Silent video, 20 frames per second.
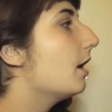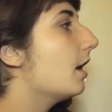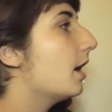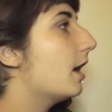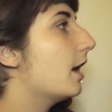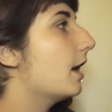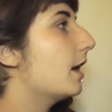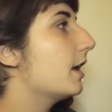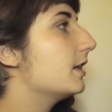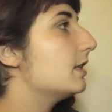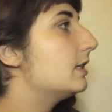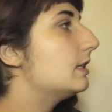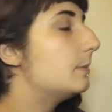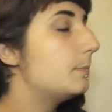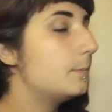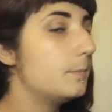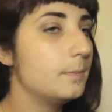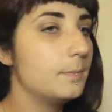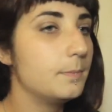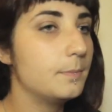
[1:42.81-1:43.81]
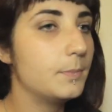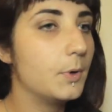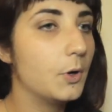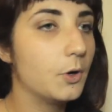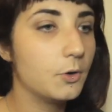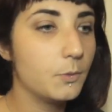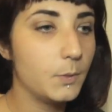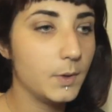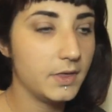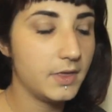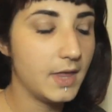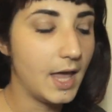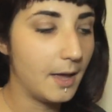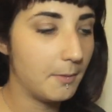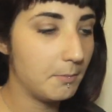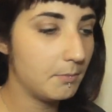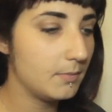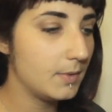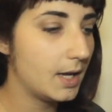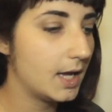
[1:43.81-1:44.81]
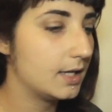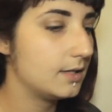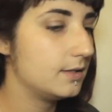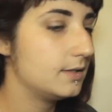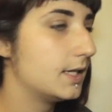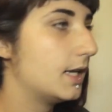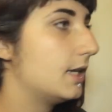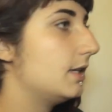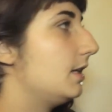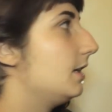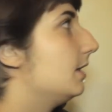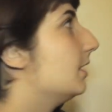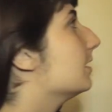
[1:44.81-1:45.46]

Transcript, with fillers: uh, spoke with them and then he